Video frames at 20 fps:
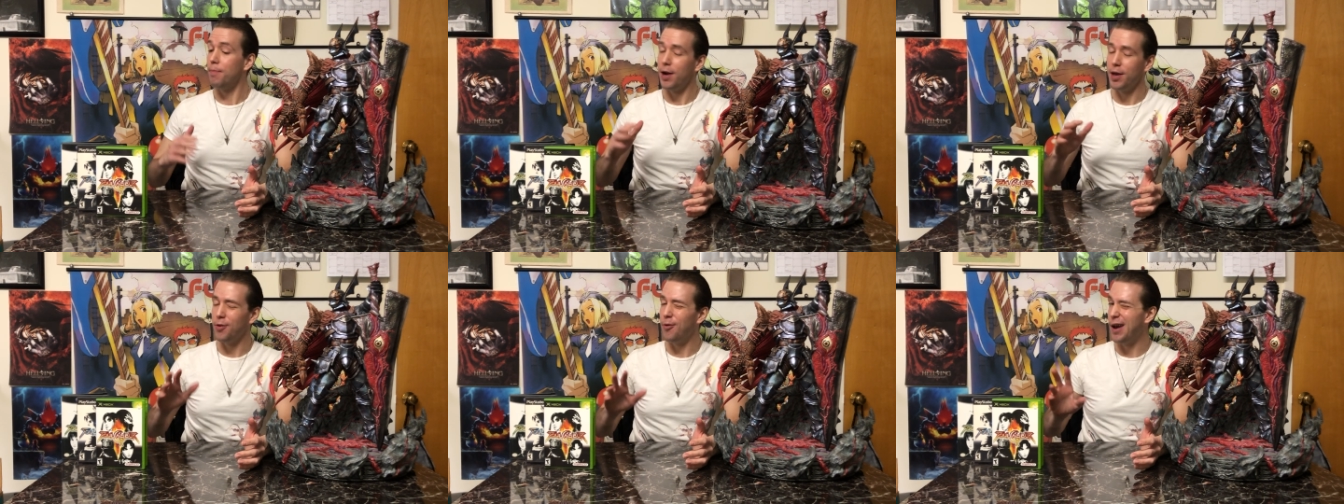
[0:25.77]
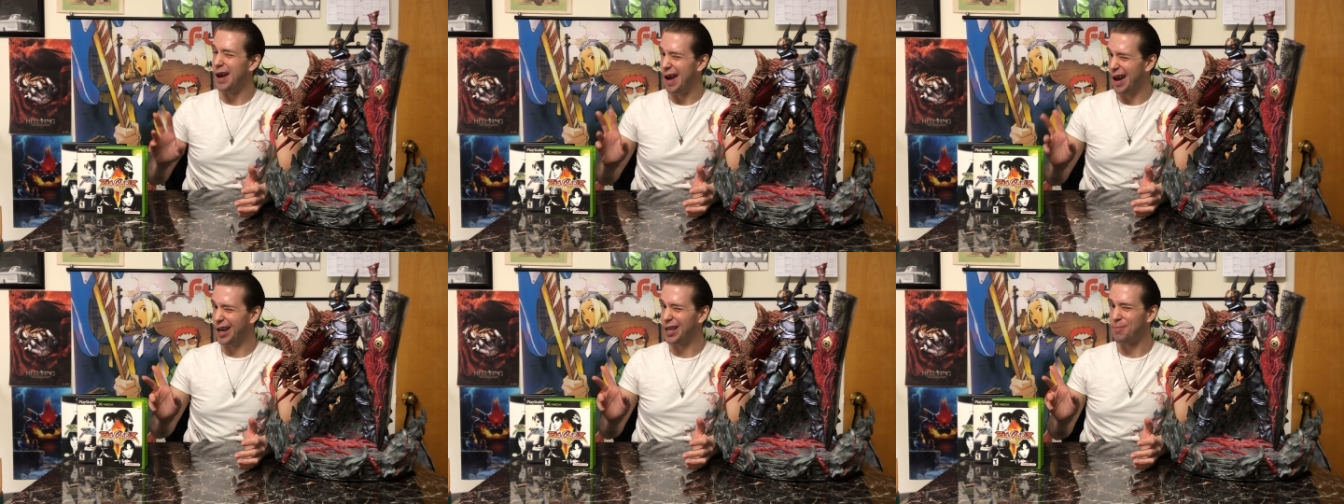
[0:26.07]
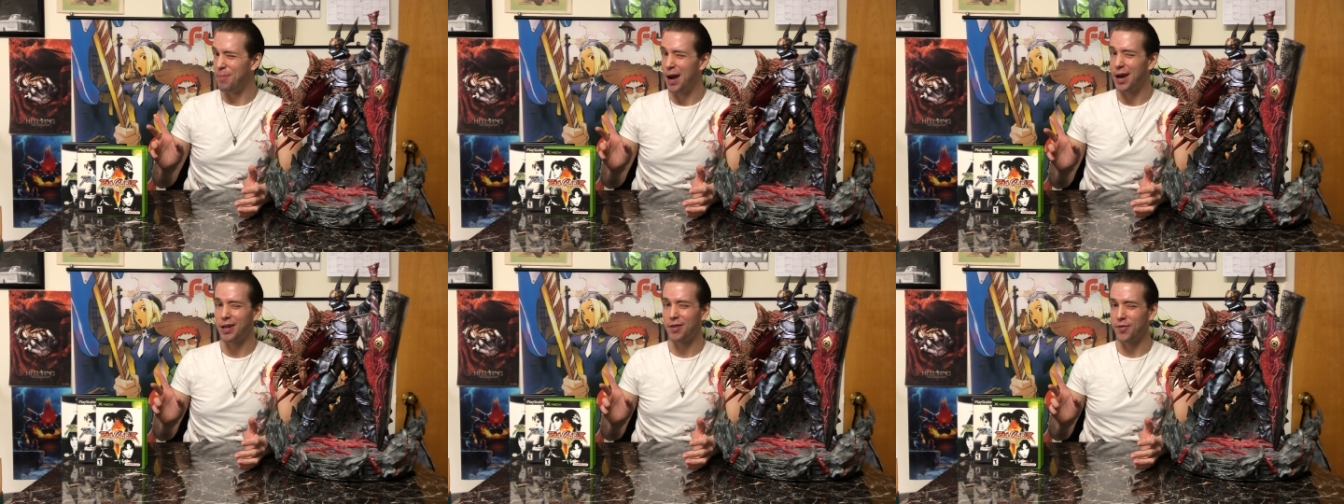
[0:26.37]
By the way,
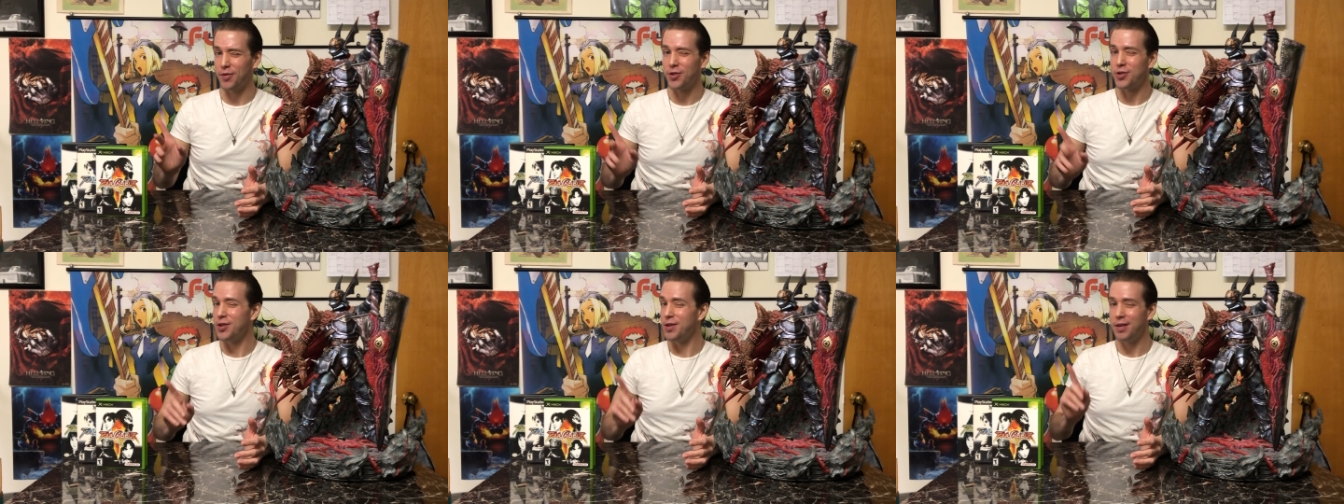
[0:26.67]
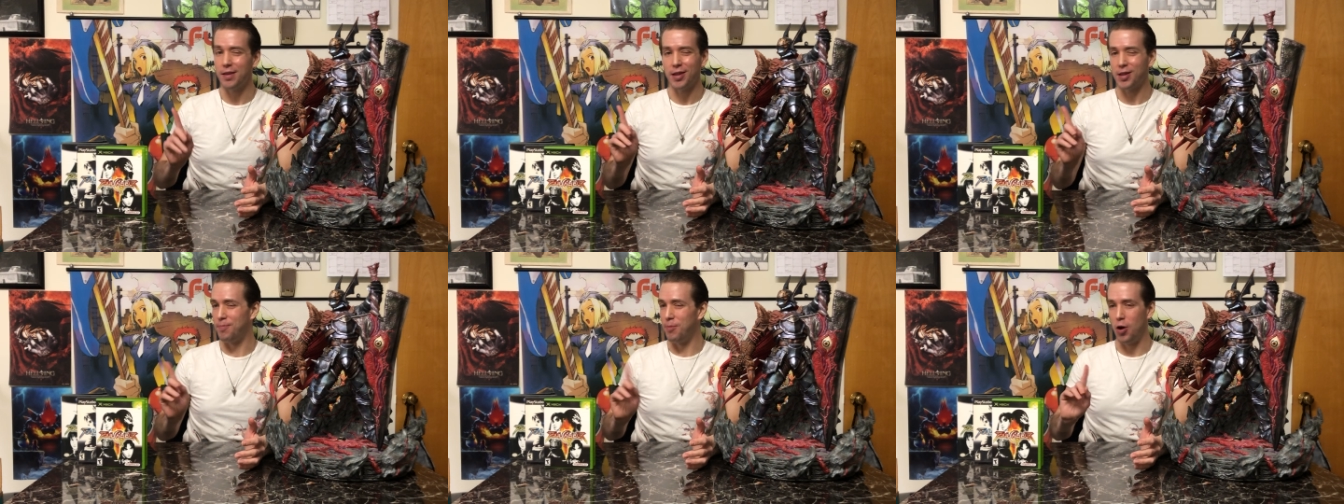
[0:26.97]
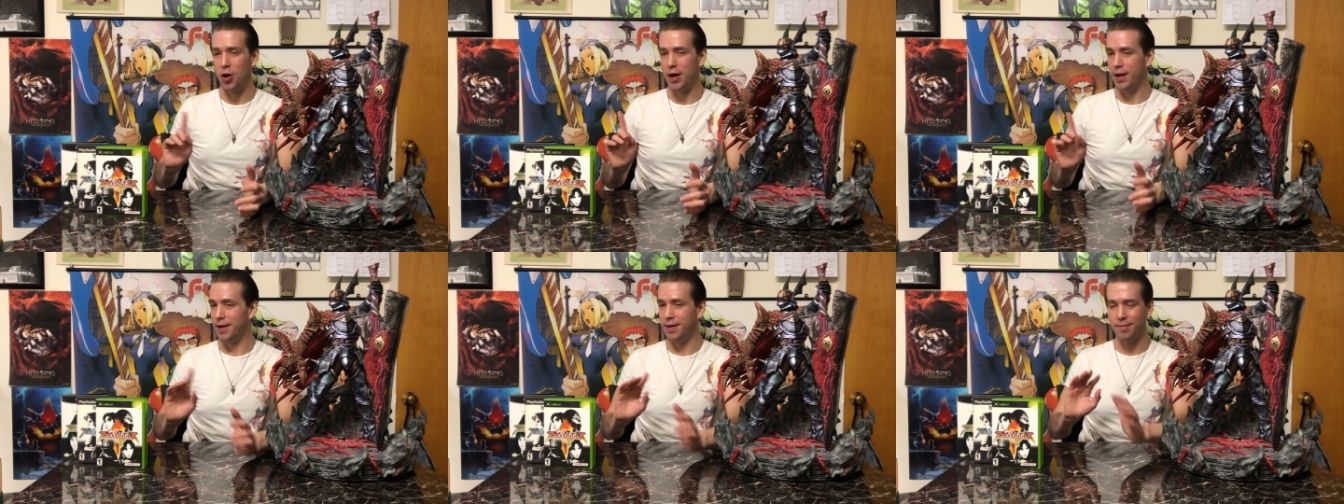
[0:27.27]
Xbox version,
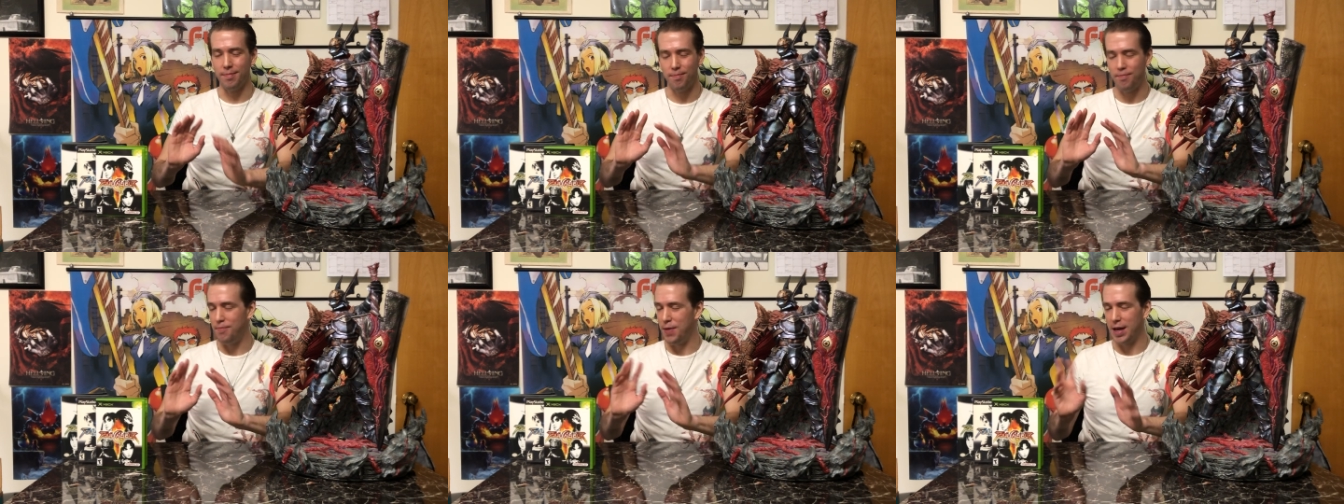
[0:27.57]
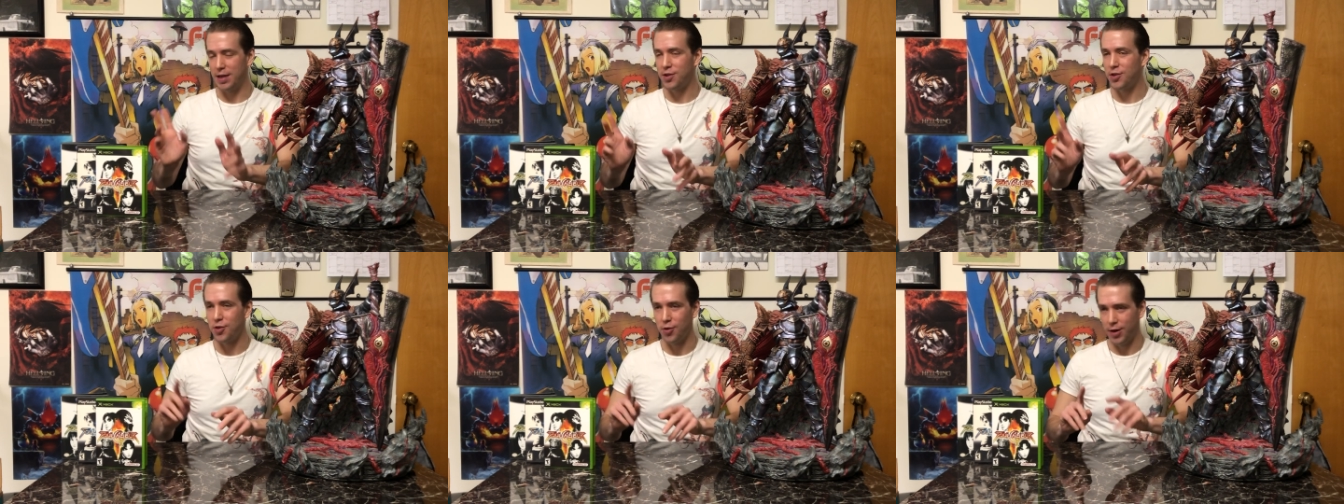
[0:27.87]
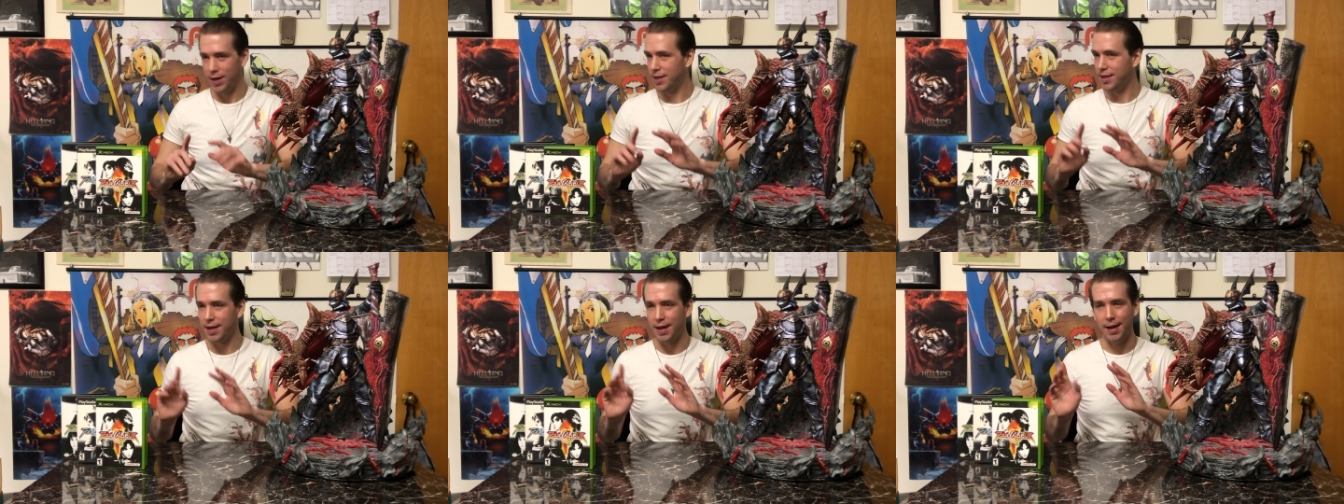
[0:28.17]
Spawn, best
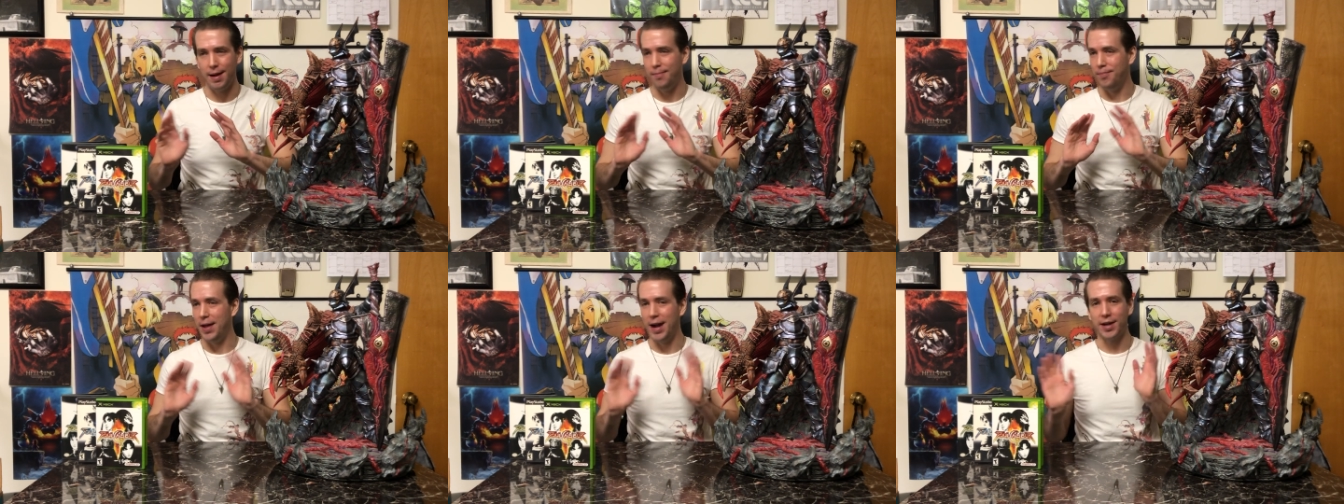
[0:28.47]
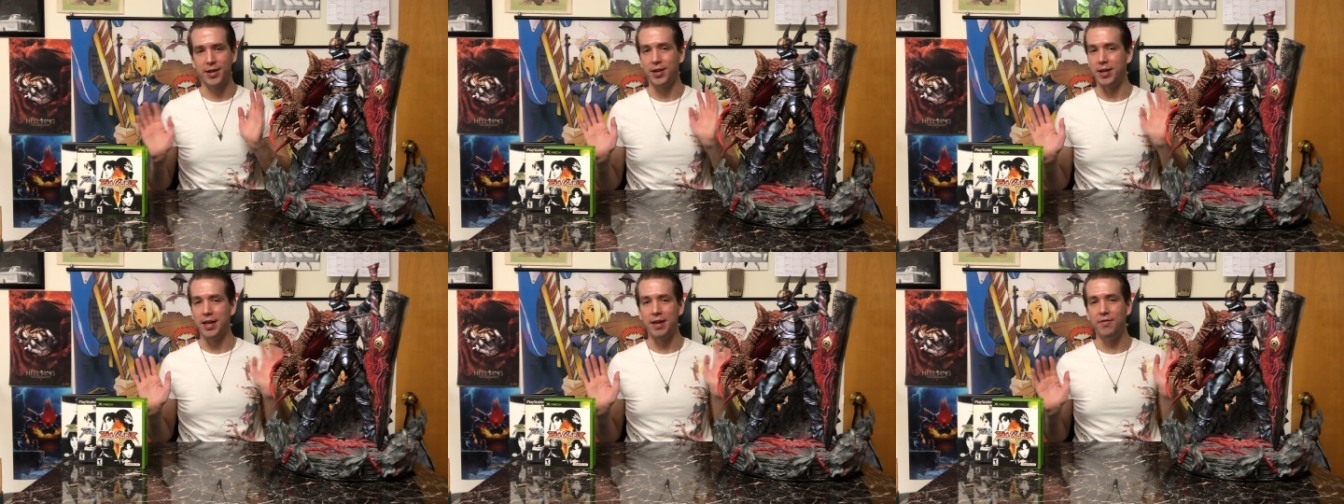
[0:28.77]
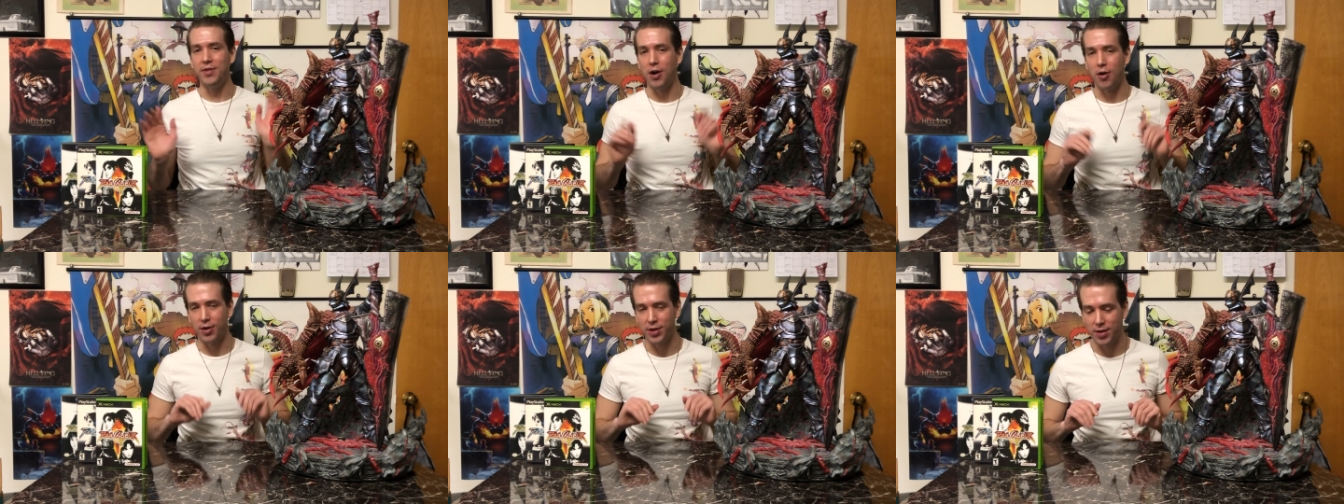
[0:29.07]
choice. I'm not going to
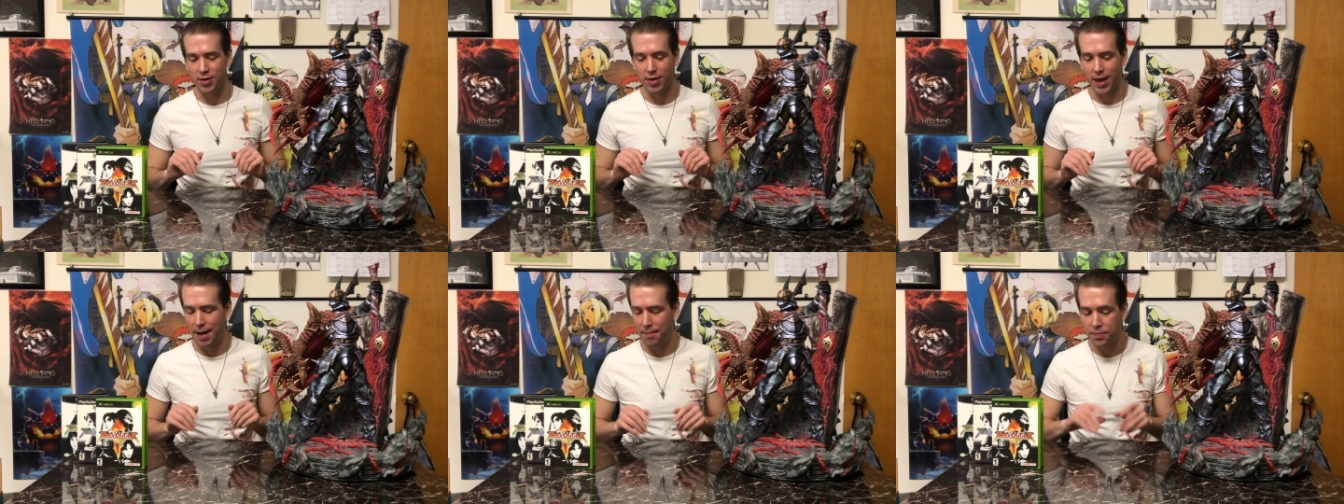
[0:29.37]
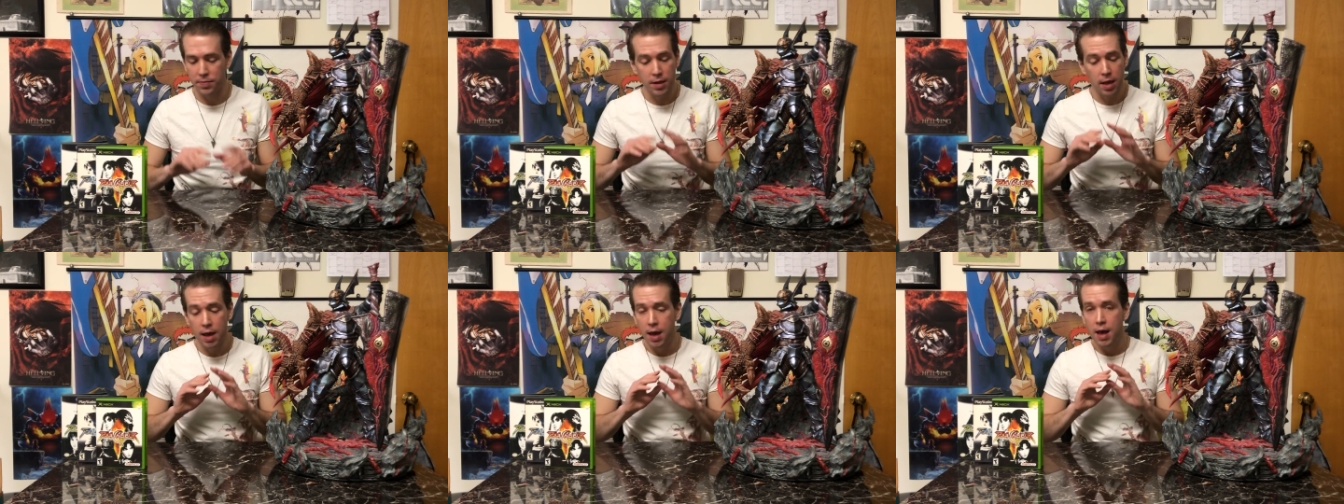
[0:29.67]
even argue that.